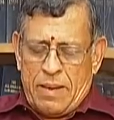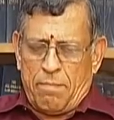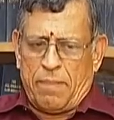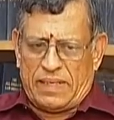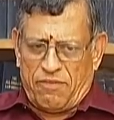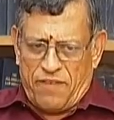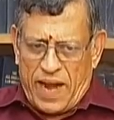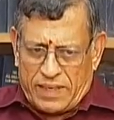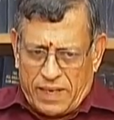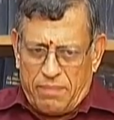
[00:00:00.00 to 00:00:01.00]
But the
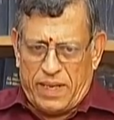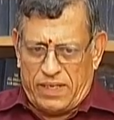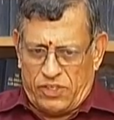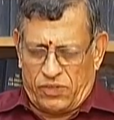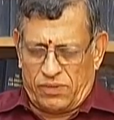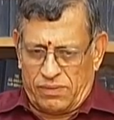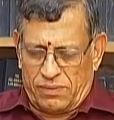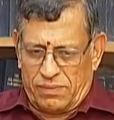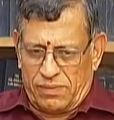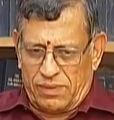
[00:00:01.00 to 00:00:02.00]
fact remains
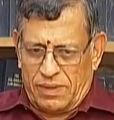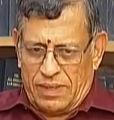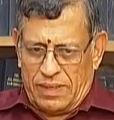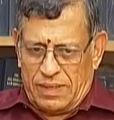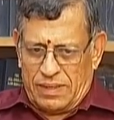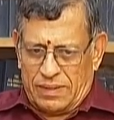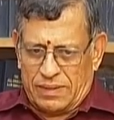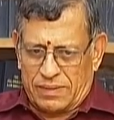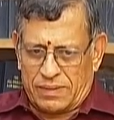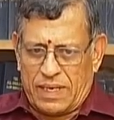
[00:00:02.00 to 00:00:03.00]

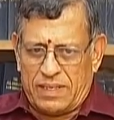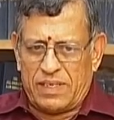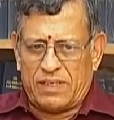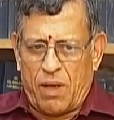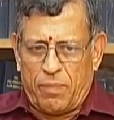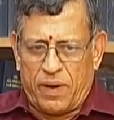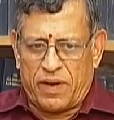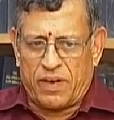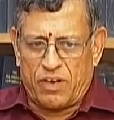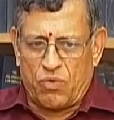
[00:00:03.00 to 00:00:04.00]
that this
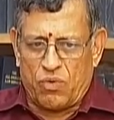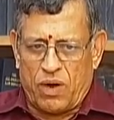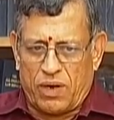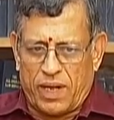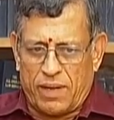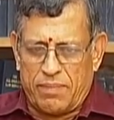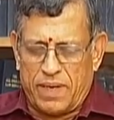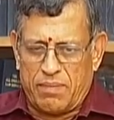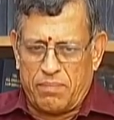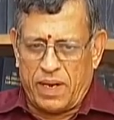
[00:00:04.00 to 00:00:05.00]
operation could not have
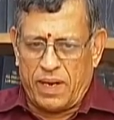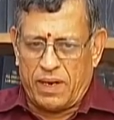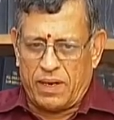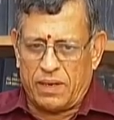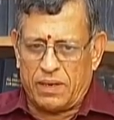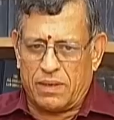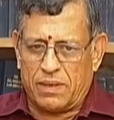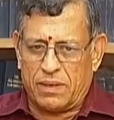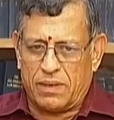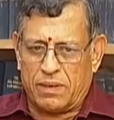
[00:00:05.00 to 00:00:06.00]
been made
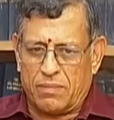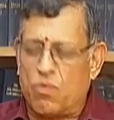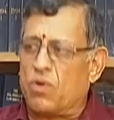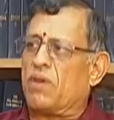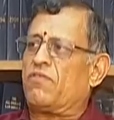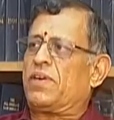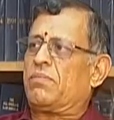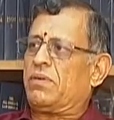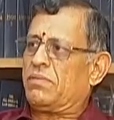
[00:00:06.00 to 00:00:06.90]
more comfortable.